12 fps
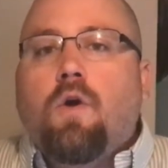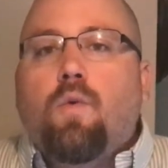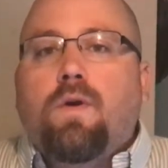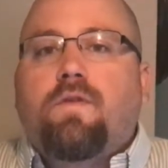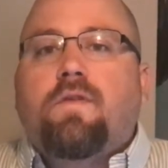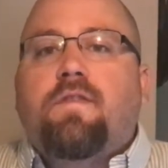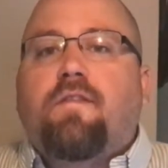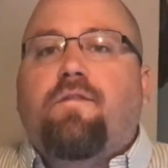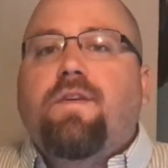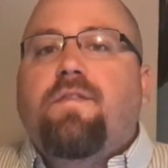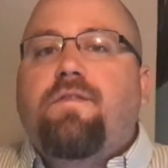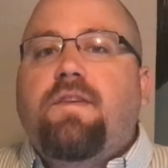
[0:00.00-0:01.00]
which is the
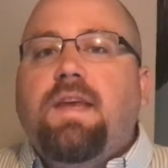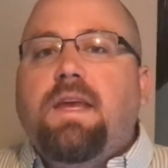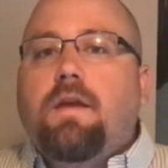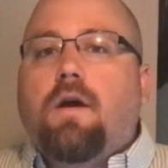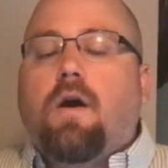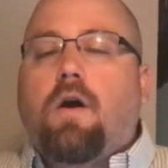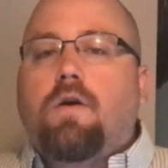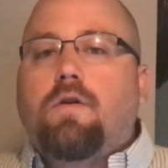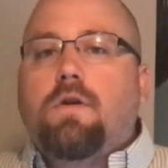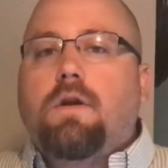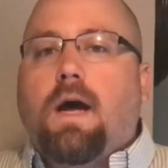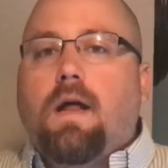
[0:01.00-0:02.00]

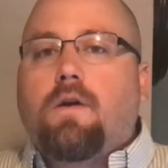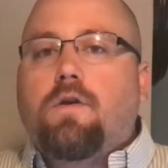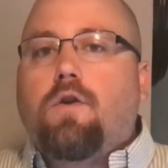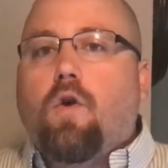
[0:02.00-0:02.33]
$1,500